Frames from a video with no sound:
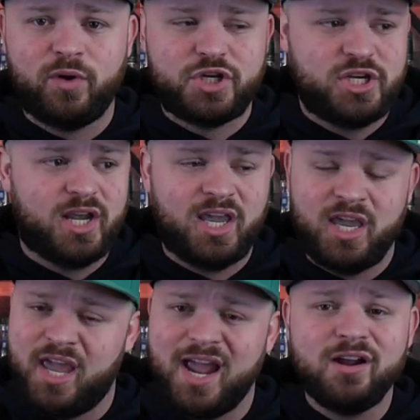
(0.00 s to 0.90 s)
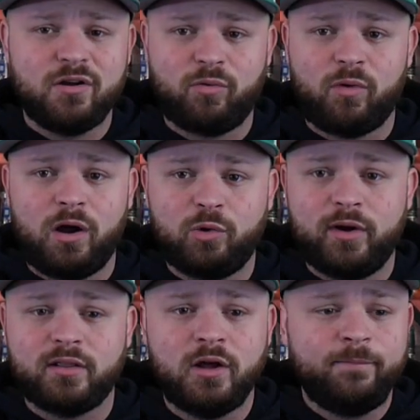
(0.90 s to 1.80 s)
which you can't go wrong
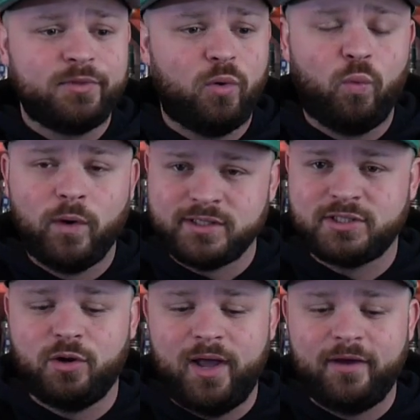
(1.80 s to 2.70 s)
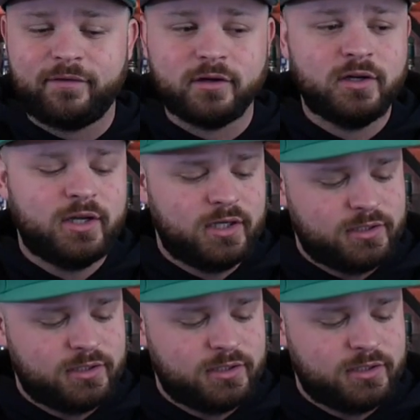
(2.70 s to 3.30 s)
with whatsoever.